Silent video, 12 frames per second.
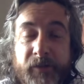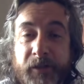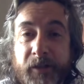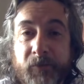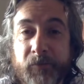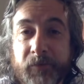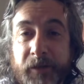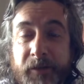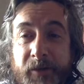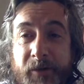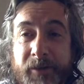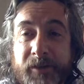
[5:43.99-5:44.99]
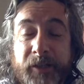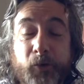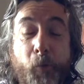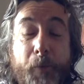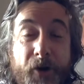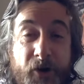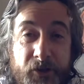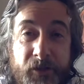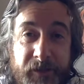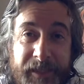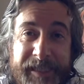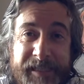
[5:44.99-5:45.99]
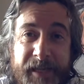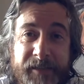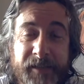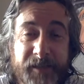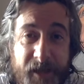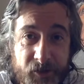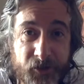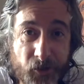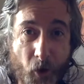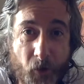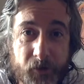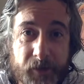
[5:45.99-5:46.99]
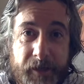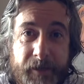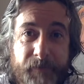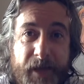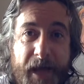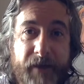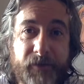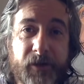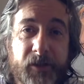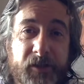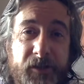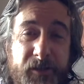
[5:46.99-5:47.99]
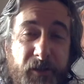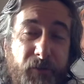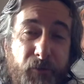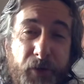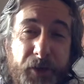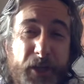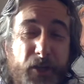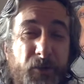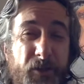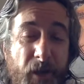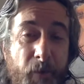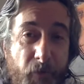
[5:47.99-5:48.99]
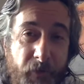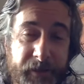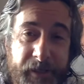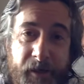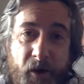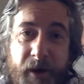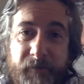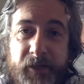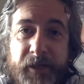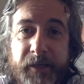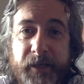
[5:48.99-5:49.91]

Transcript: I don't know a single person these days that does not have a self-worth issue somewhere in their lives.